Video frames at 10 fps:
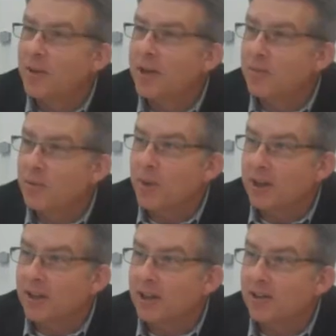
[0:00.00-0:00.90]
My name is
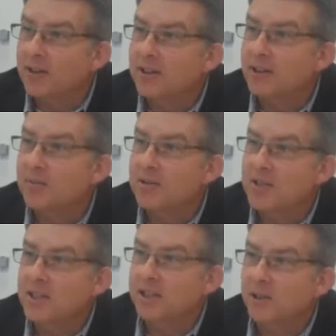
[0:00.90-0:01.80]
Michael Halloran. I'm the
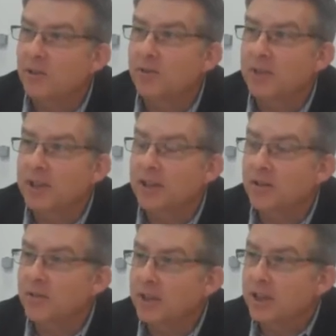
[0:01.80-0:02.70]
CEO of
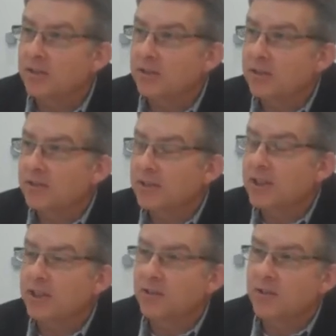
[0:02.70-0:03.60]
NES Financial.
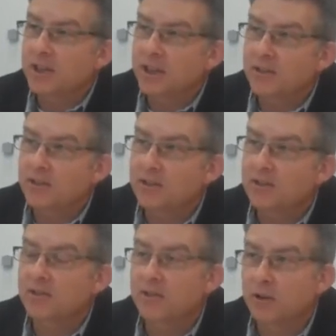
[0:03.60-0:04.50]
NES Financial
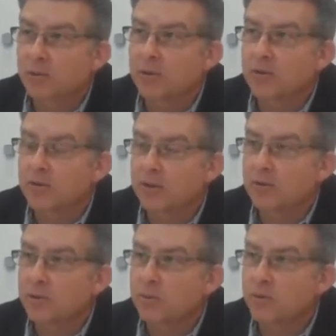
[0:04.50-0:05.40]
is a software as a
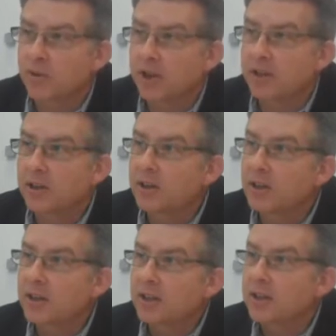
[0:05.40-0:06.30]
service provider
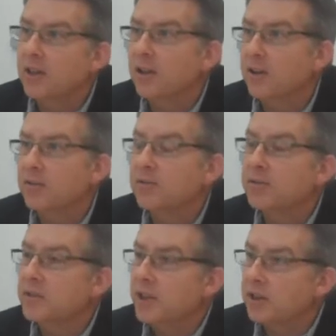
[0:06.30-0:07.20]

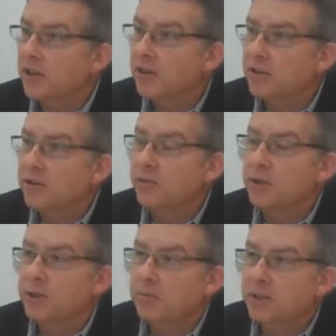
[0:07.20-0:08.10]
of technology for
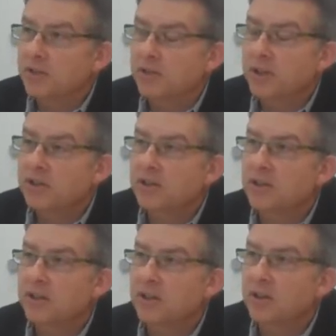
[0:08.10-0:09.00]
the
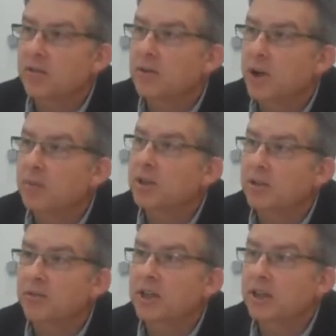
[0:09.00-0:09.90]
administration of
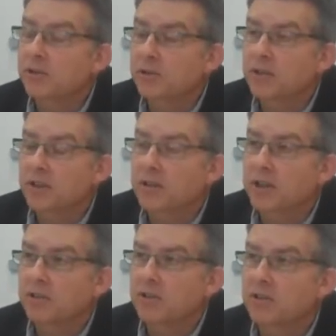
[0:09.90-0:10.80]
complex financial
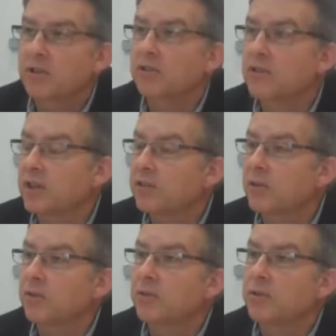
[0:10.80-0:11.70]
transactions such as
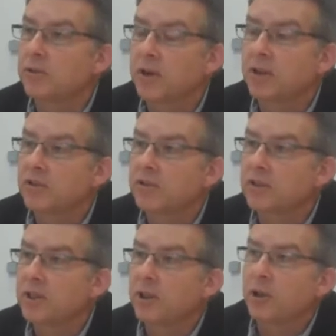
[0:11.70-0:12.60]
escrows and trusts.